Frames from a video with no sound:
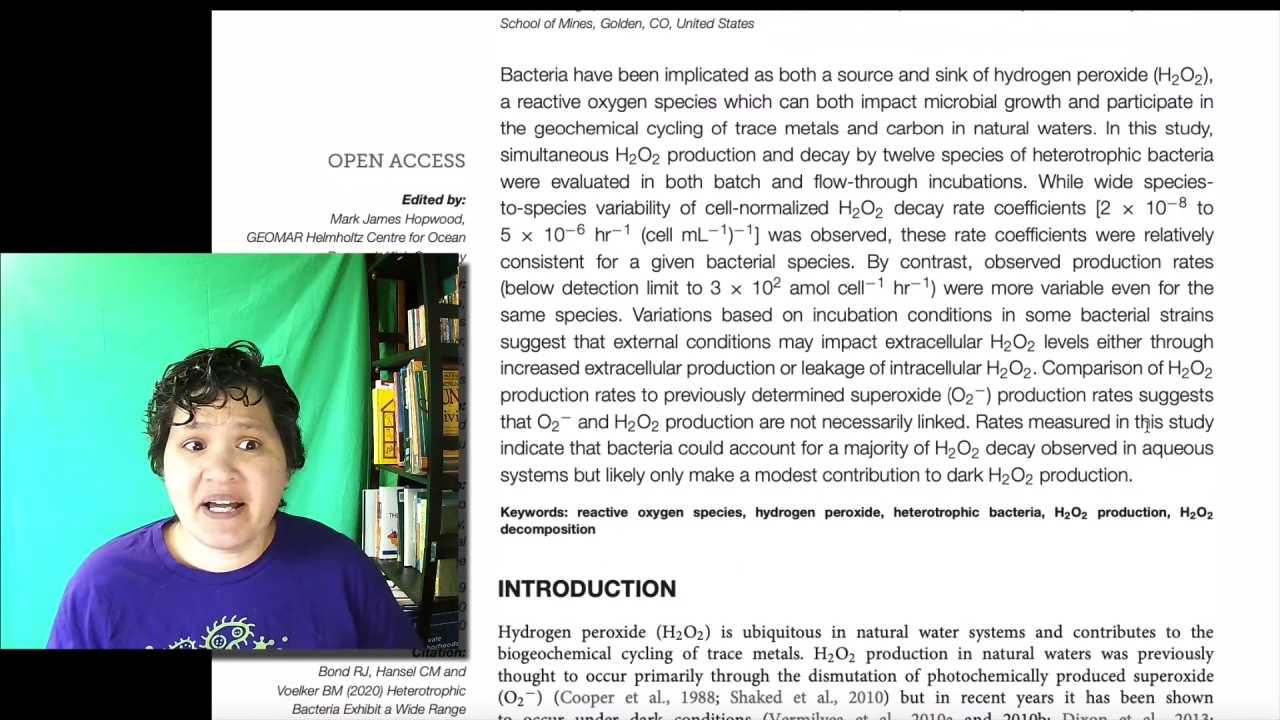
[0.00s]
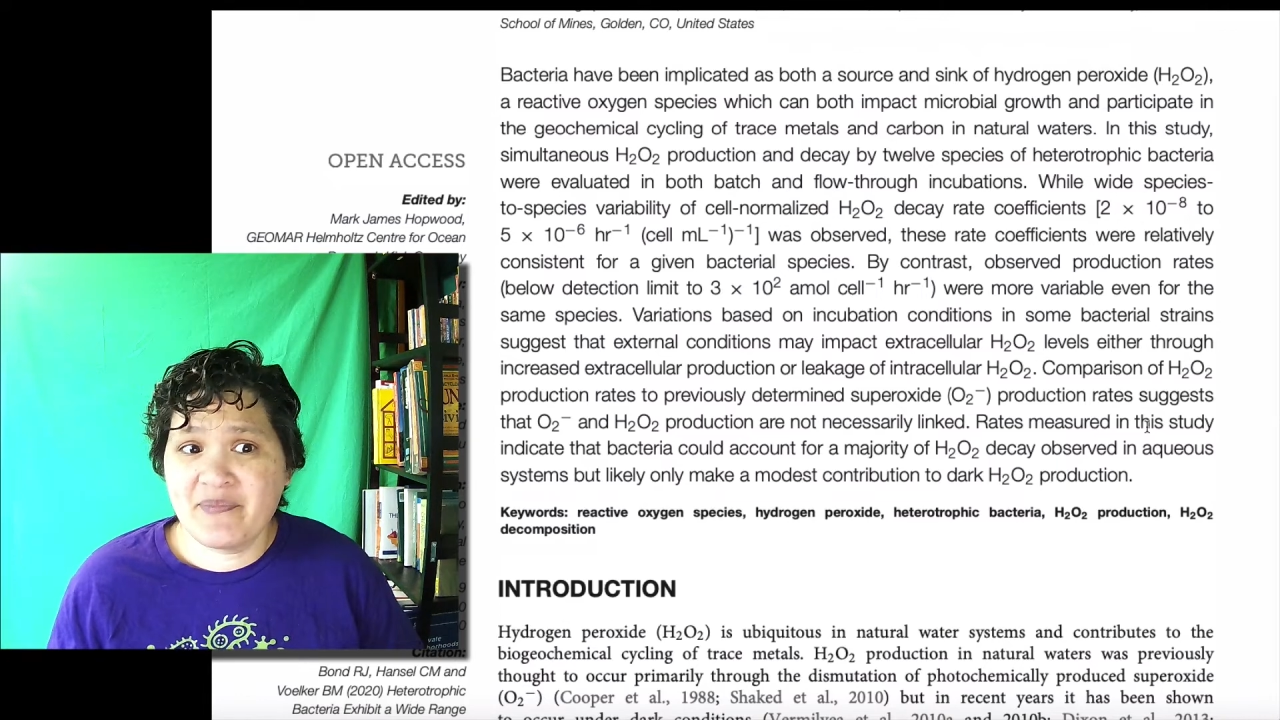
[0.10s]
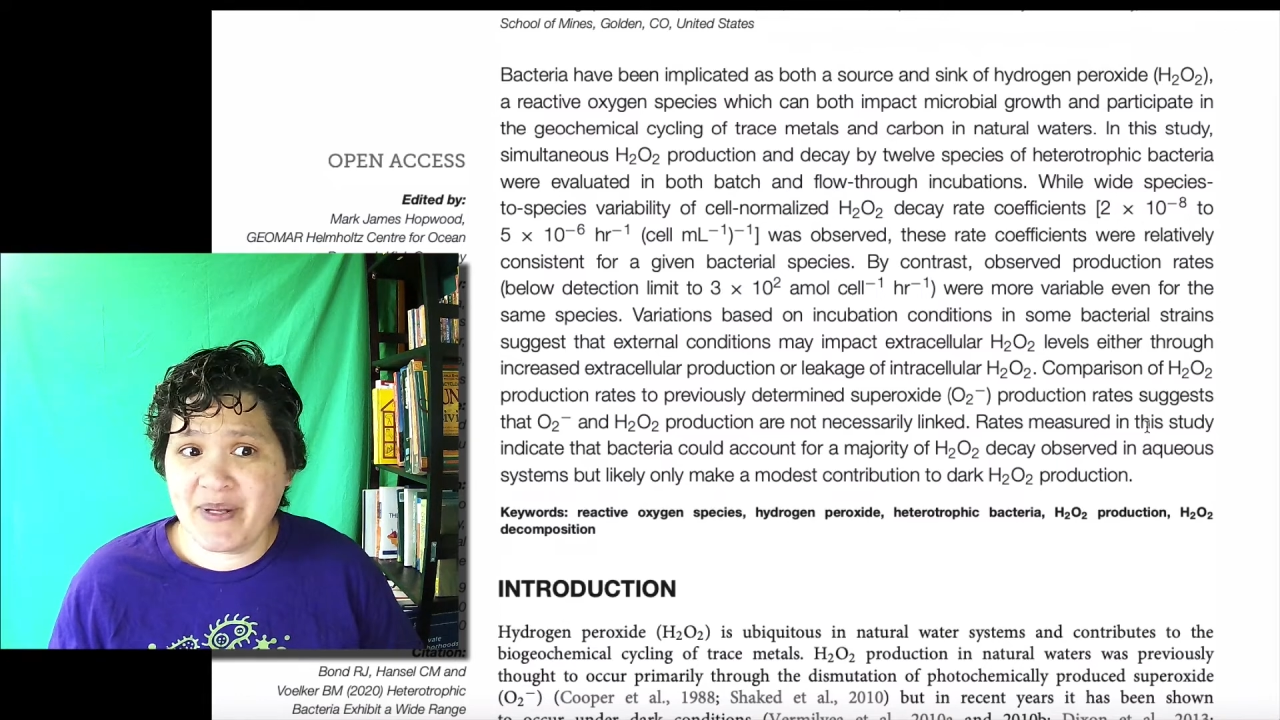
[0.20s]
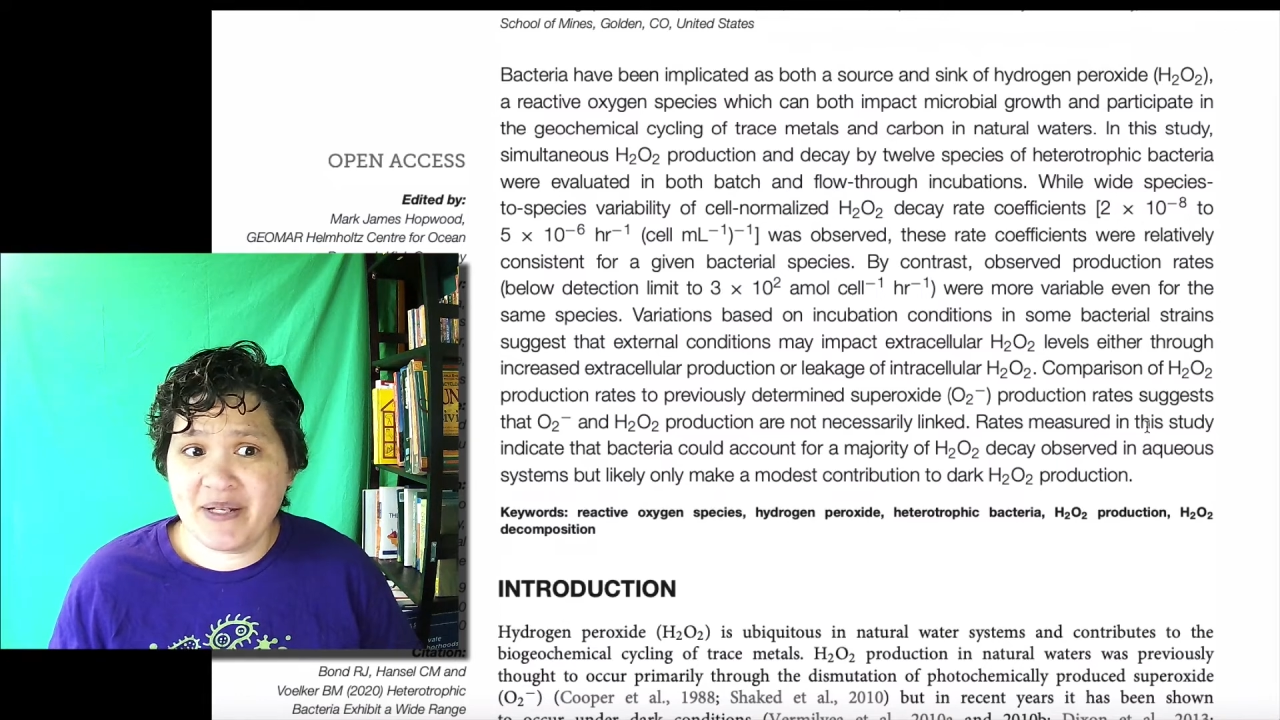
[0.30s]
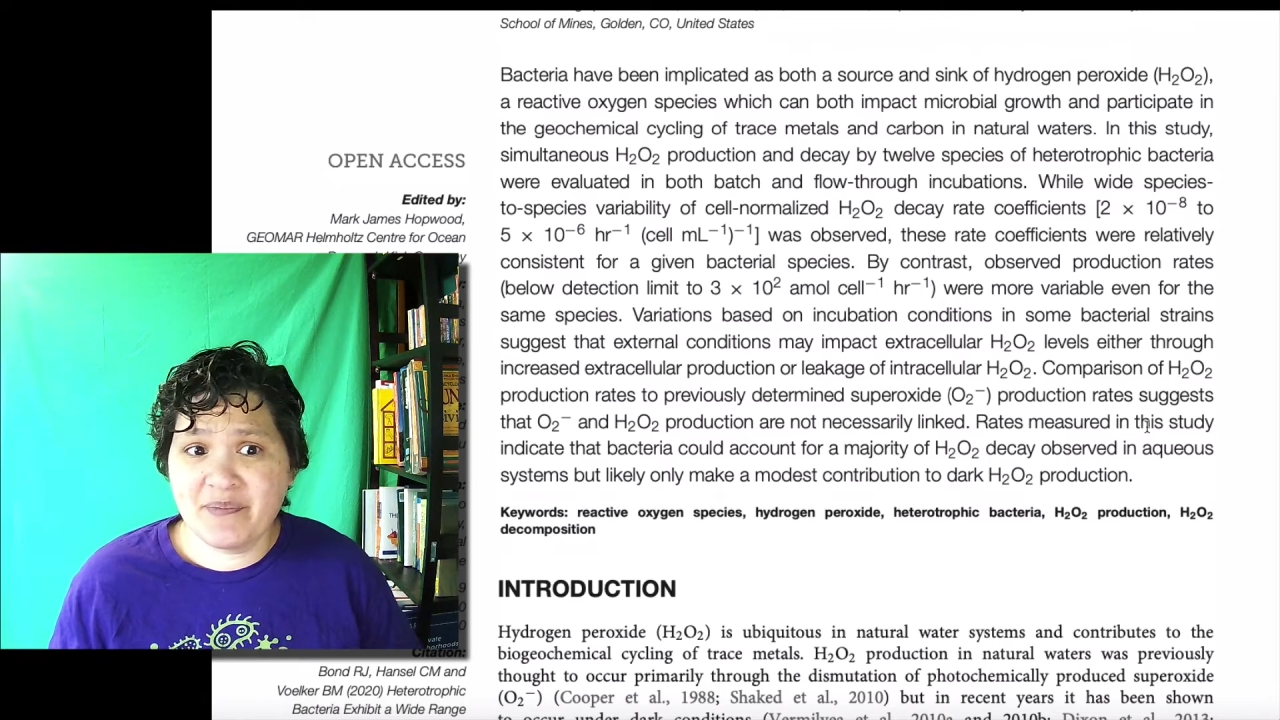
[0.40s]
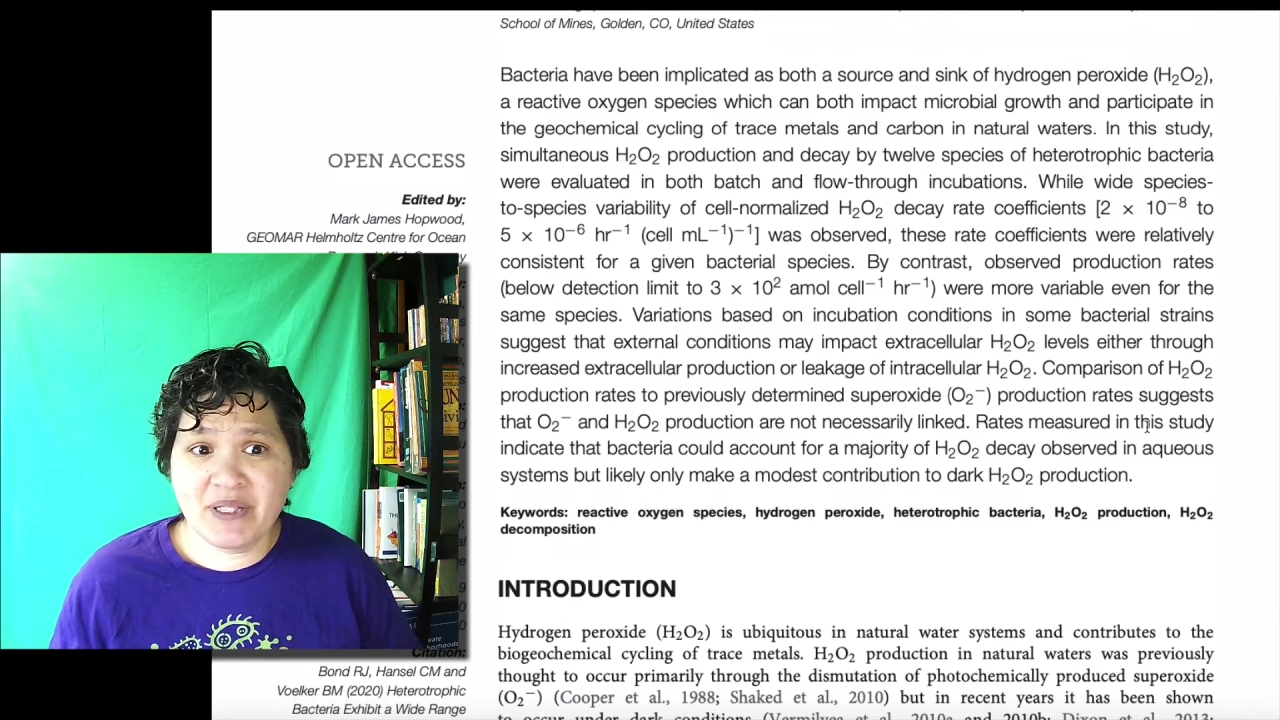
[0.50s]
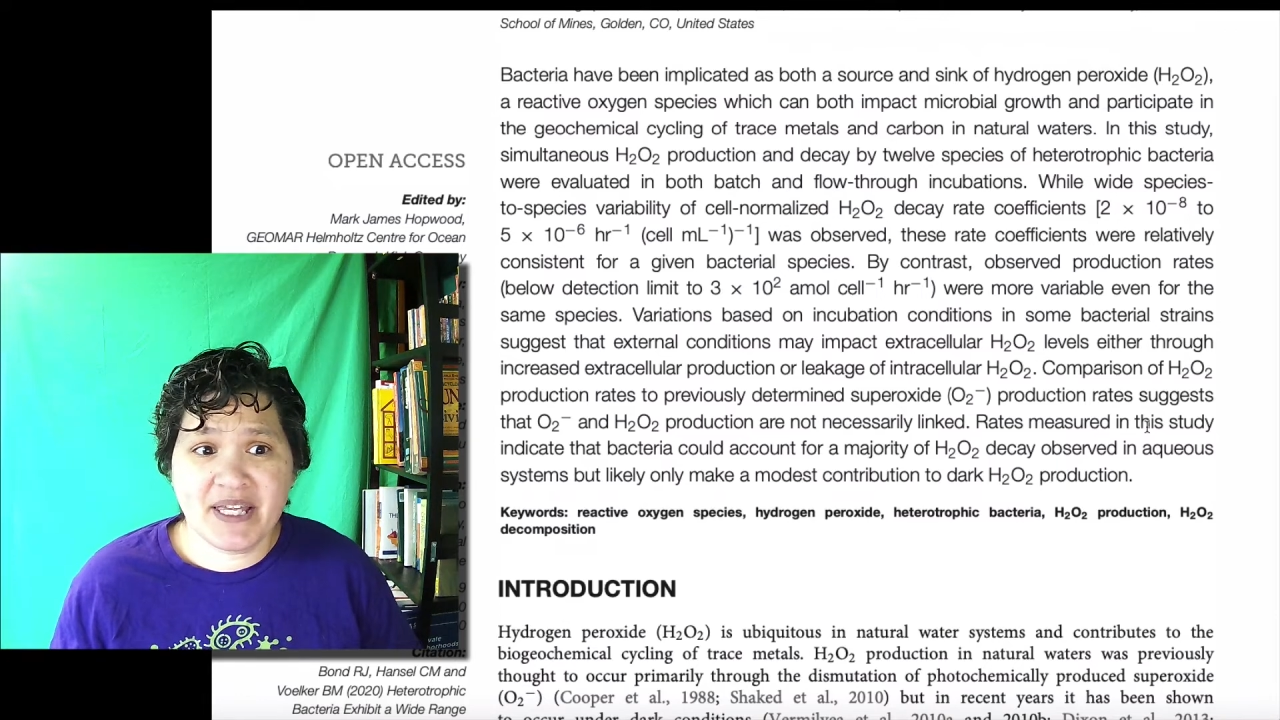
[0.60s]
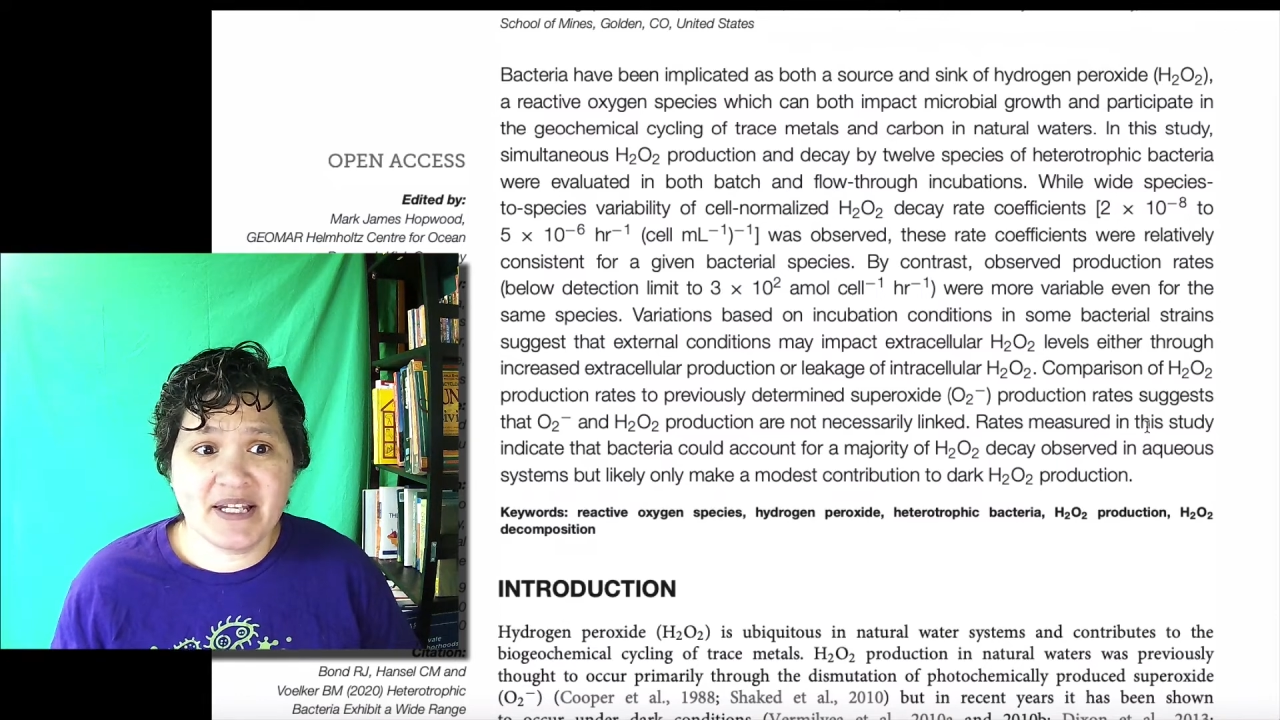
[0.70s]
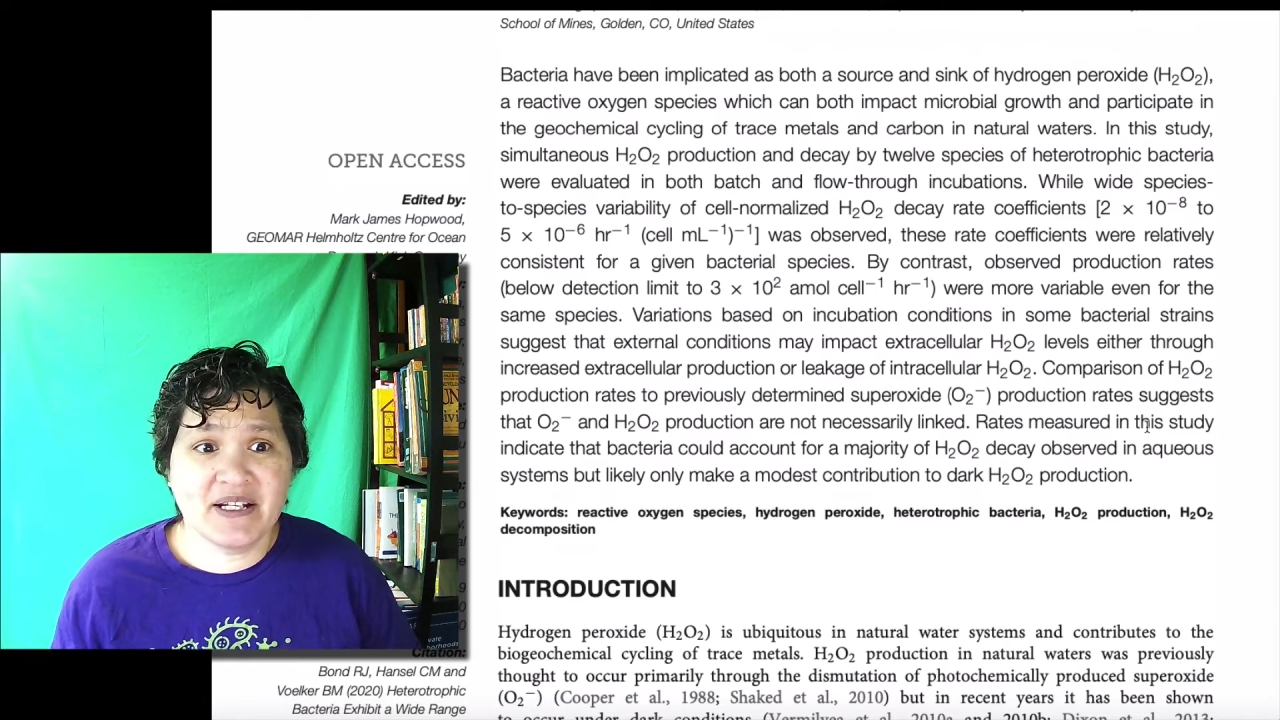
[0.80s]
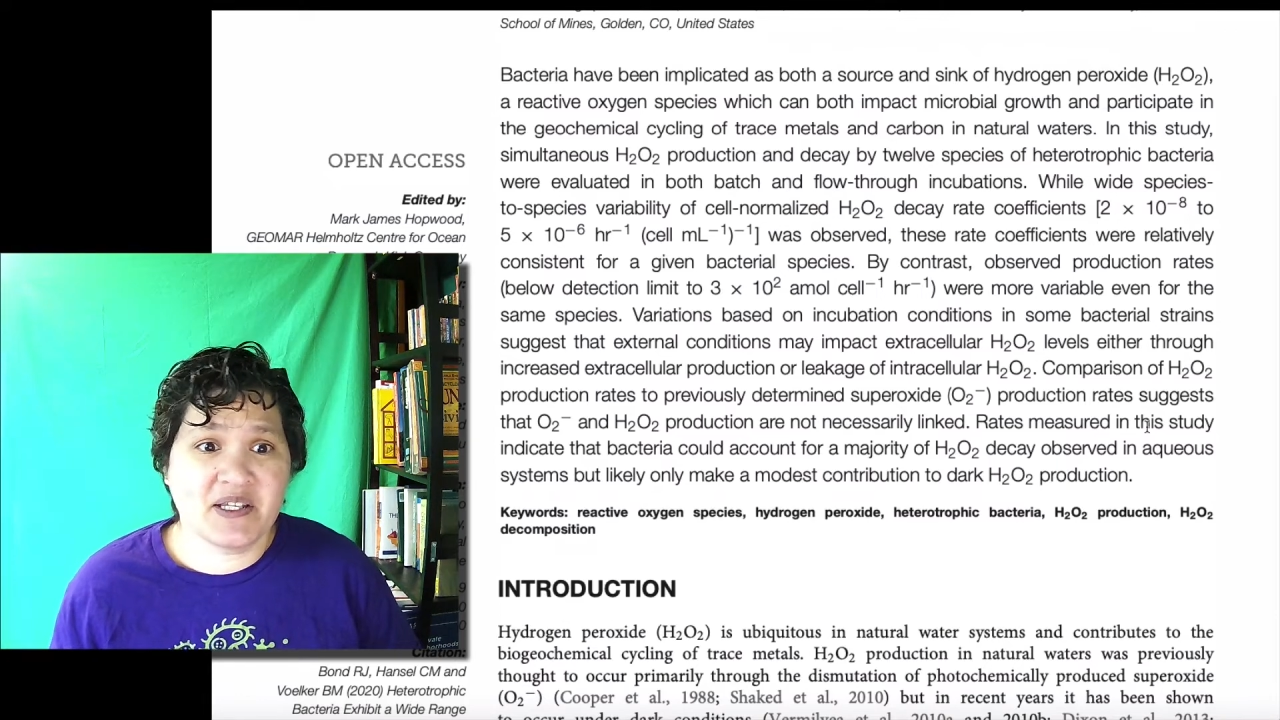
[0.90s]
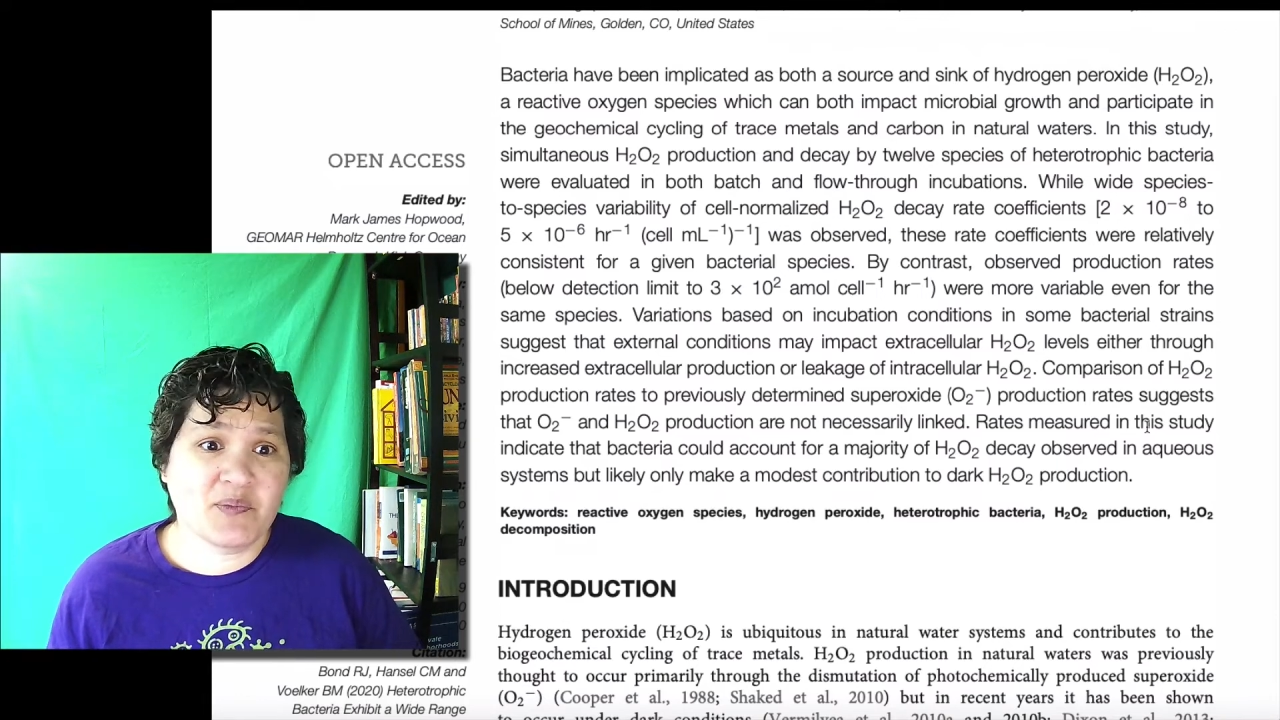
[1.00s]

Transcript: have been implicated as